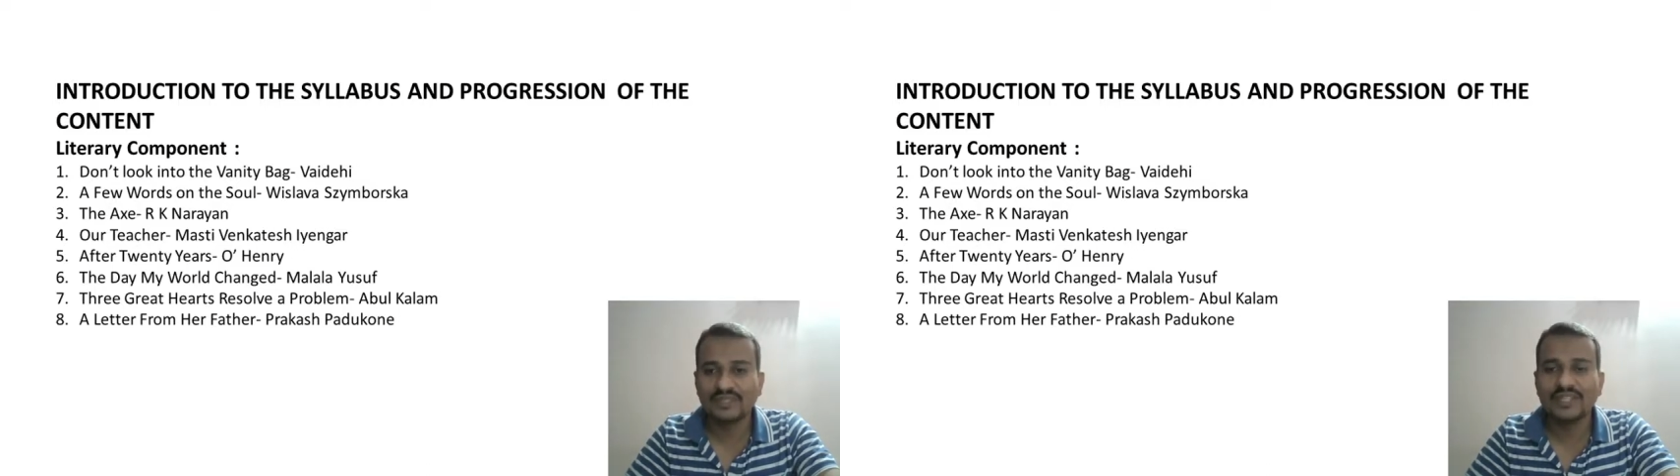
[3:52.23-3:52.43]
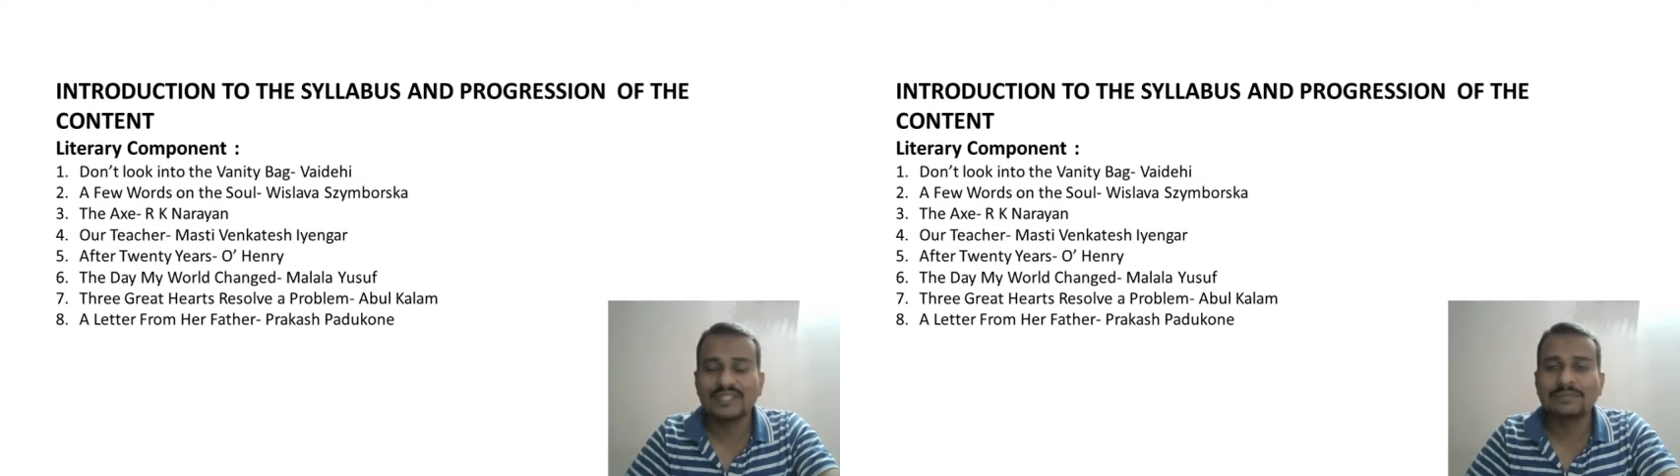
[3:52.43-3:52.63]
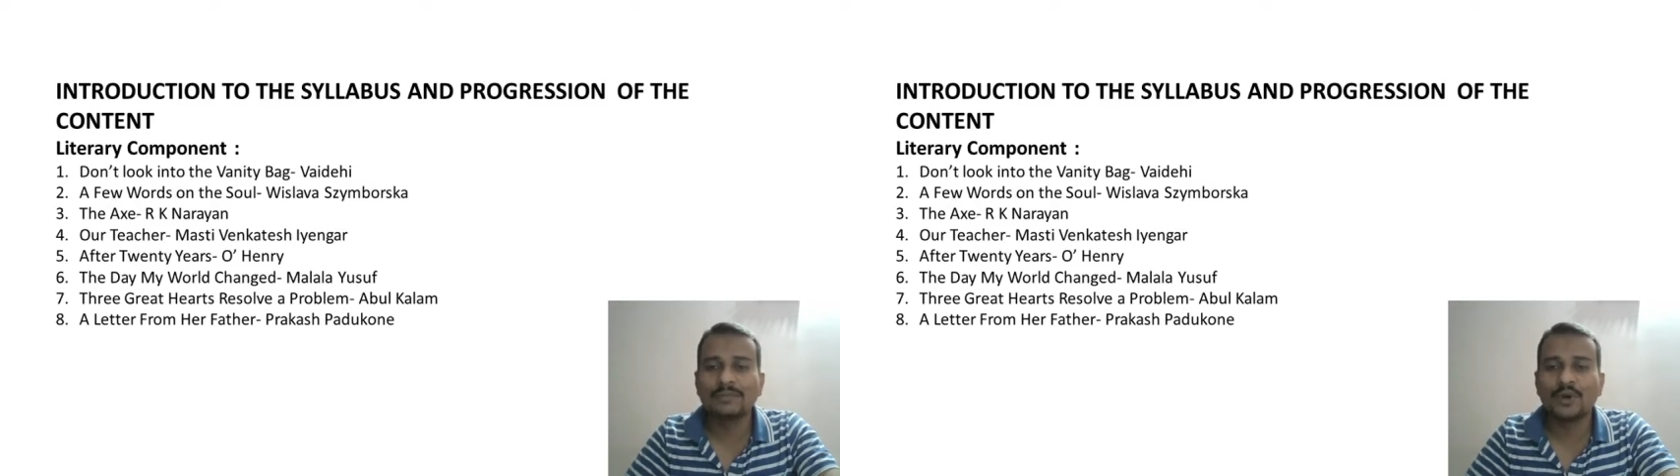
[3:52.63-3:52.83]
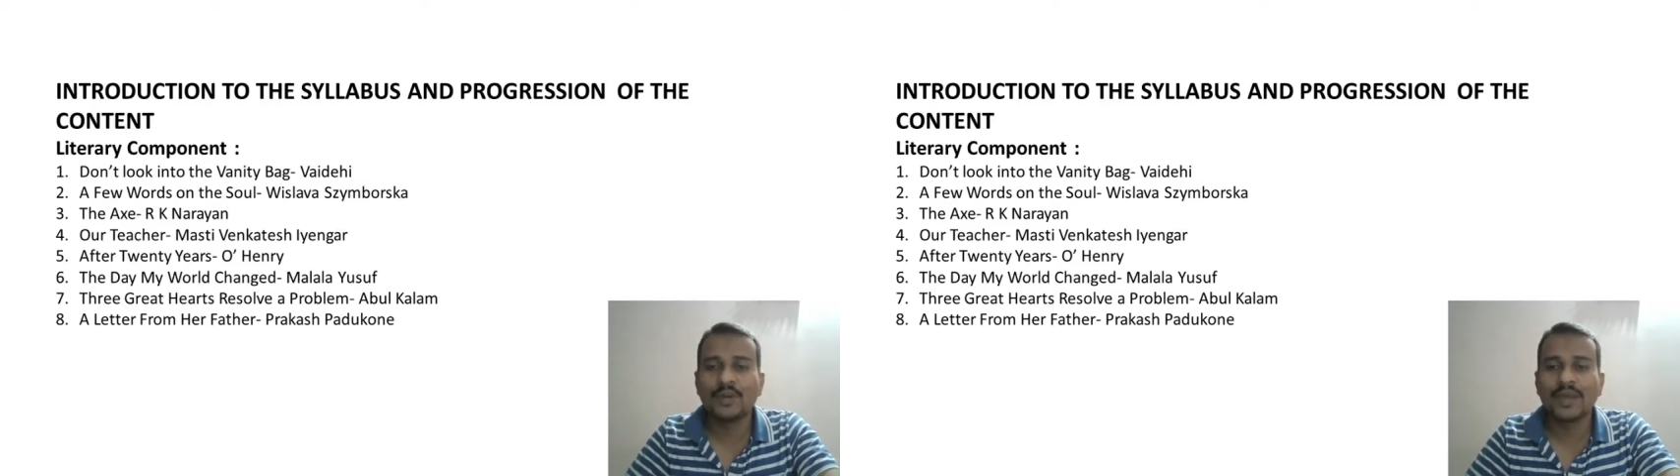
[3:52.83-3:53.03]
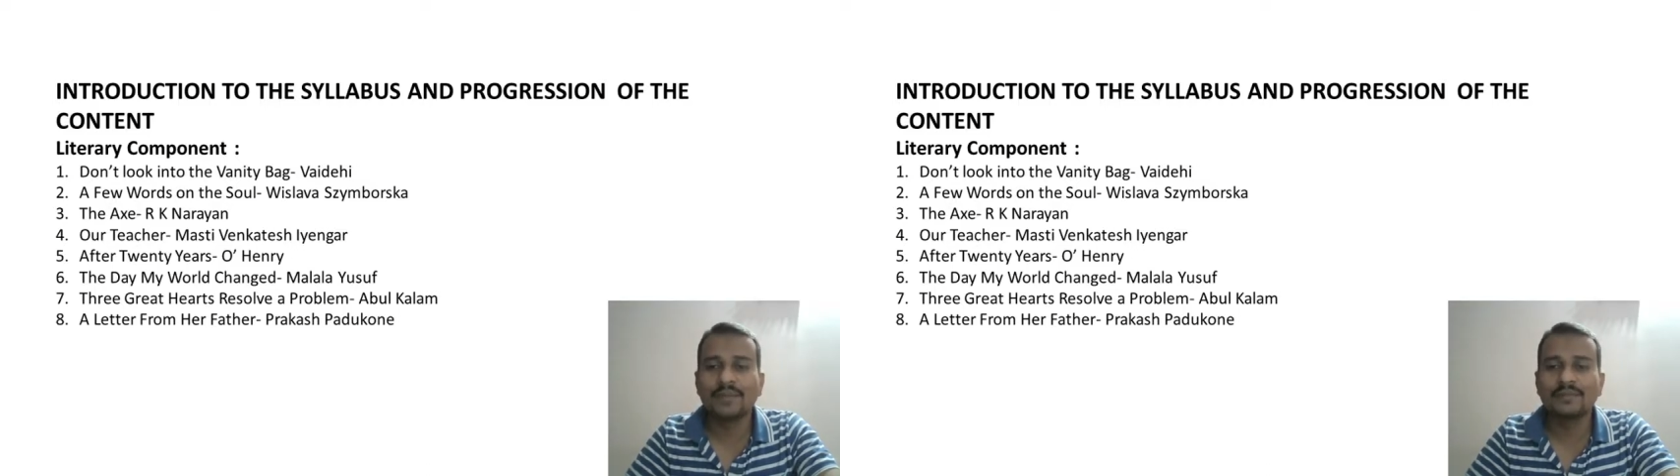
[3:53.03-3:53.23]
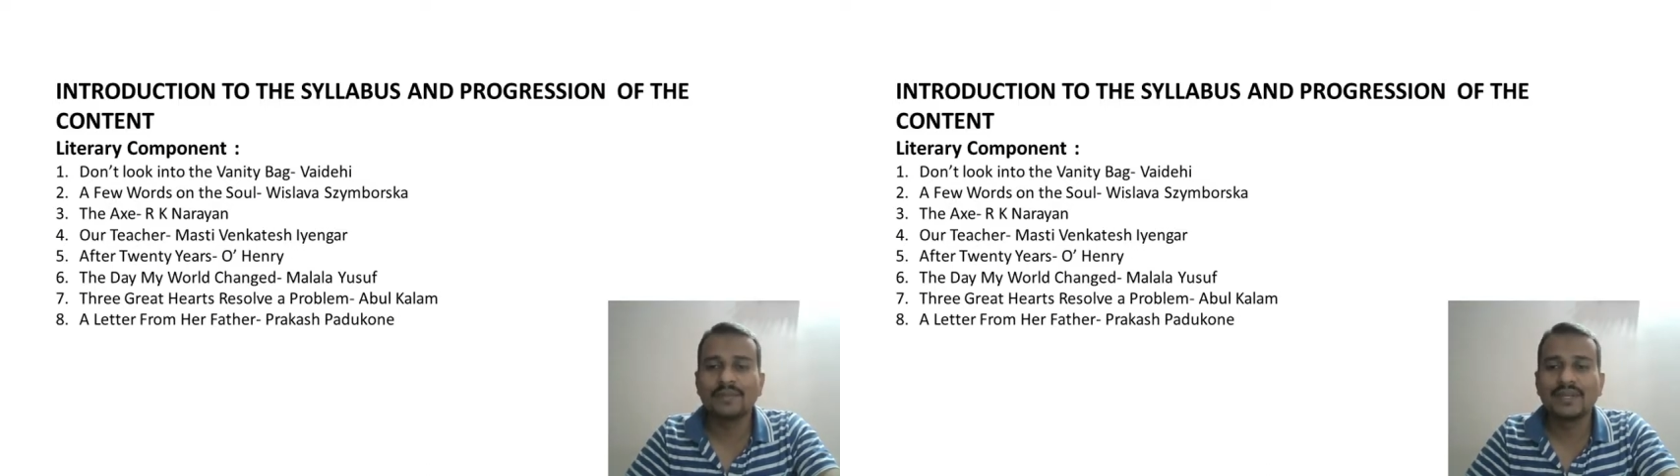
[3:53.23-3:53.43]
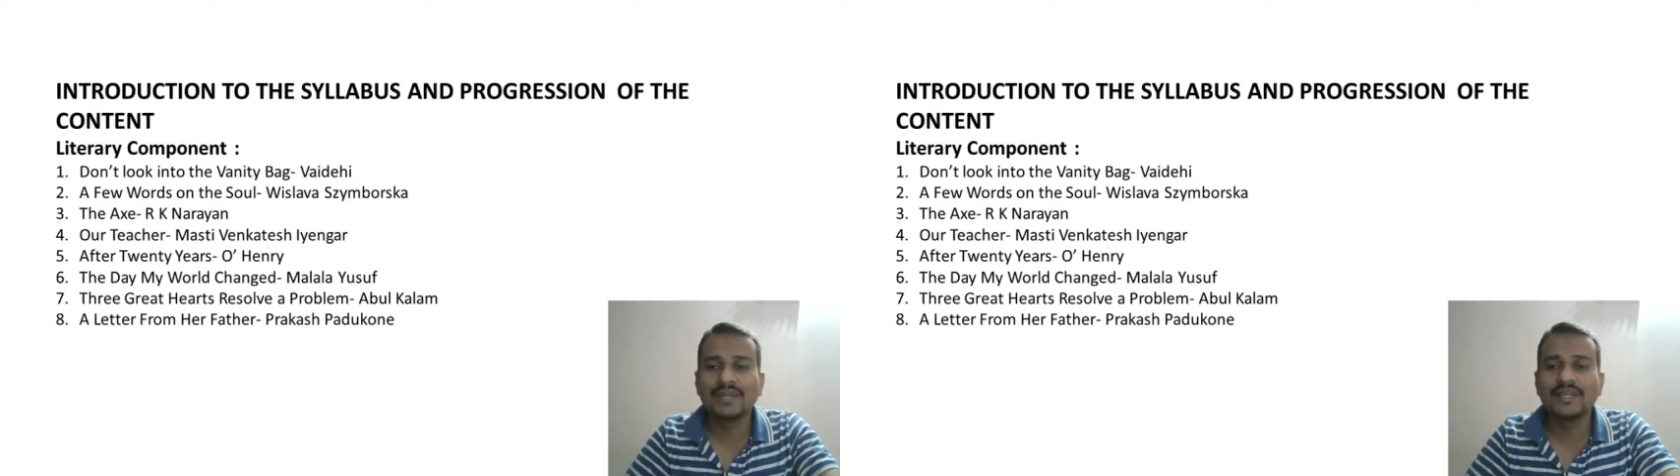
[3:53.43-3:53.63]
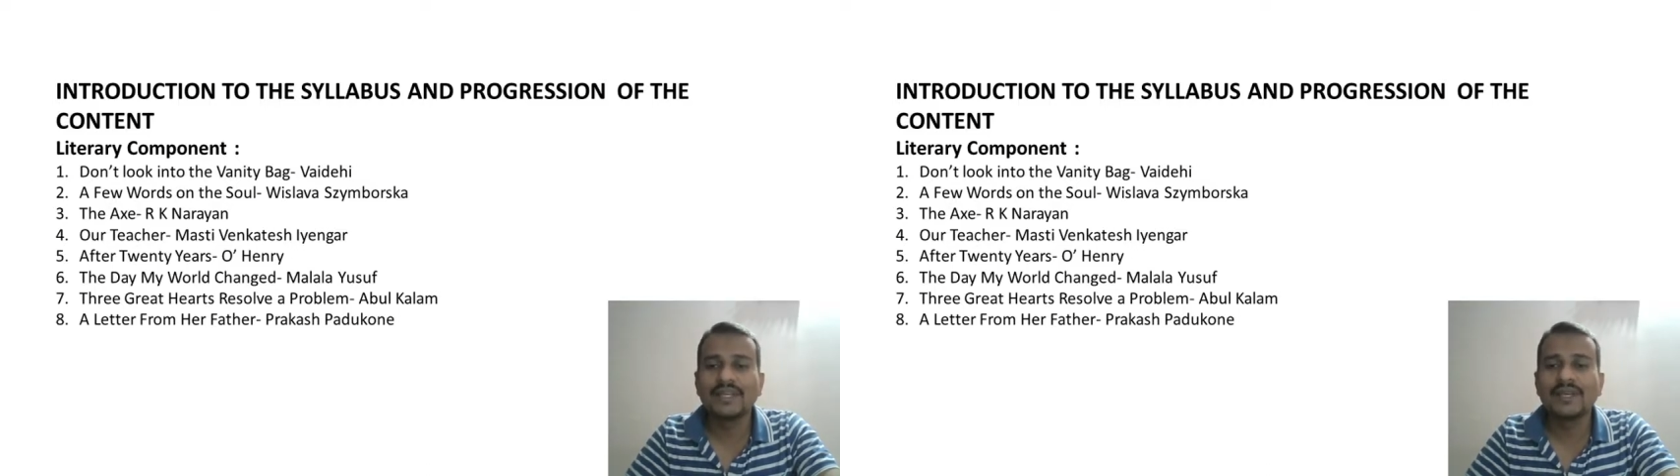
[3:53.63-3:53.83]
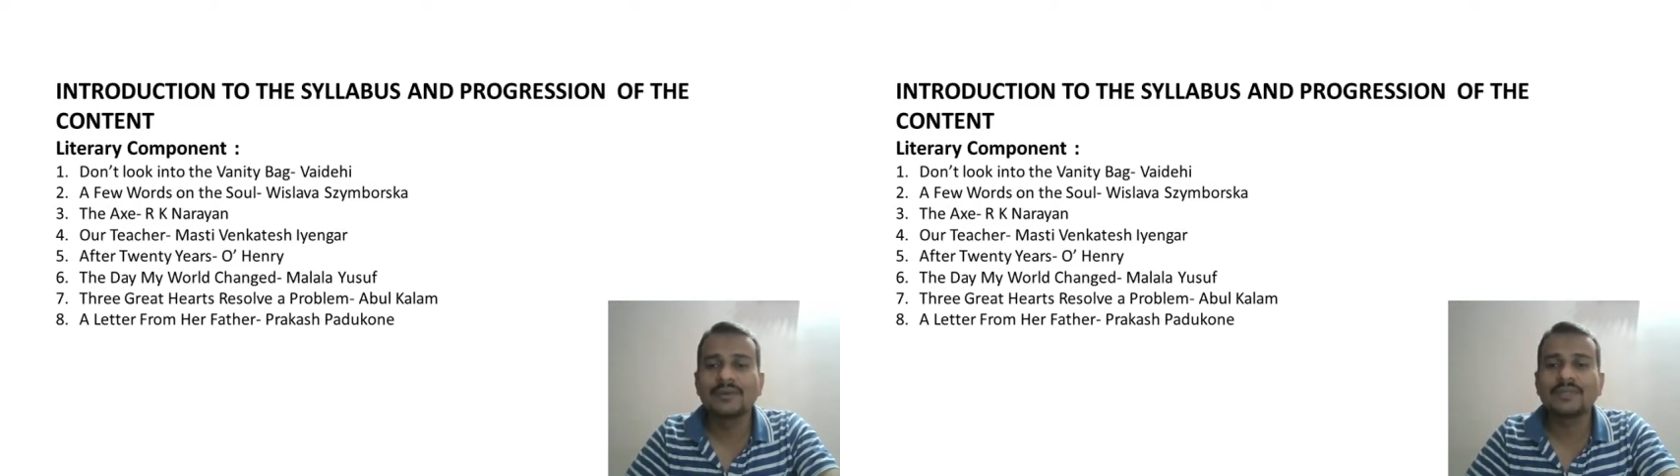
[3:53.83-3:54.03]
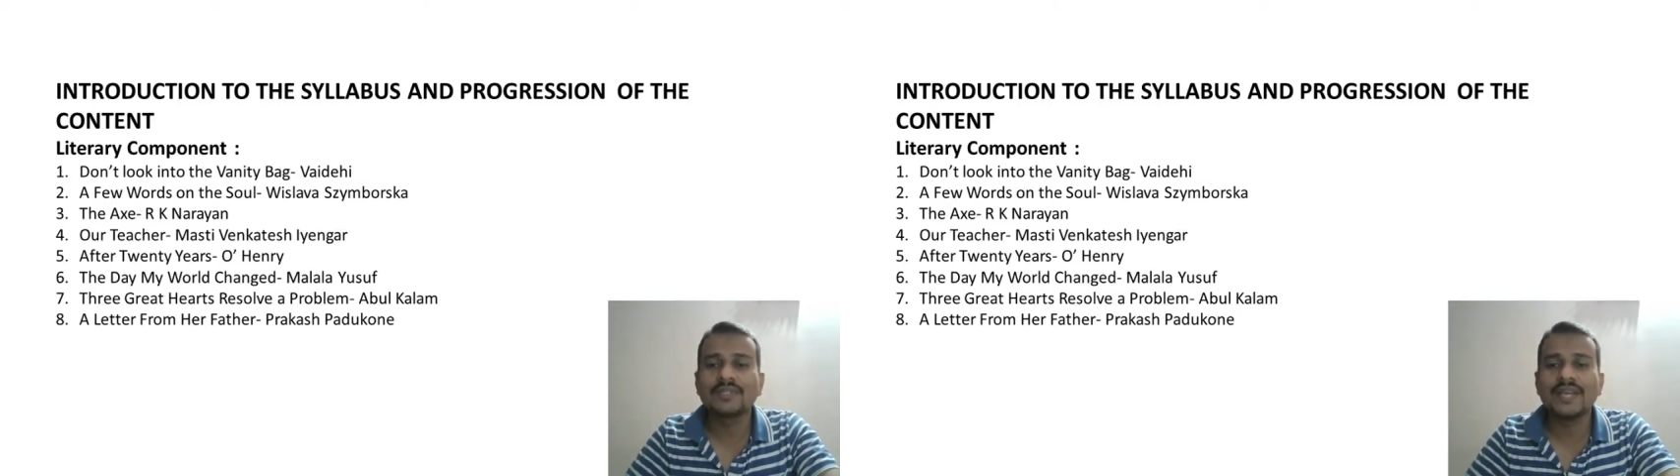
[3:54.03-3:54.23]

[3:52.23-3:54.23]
This poem gives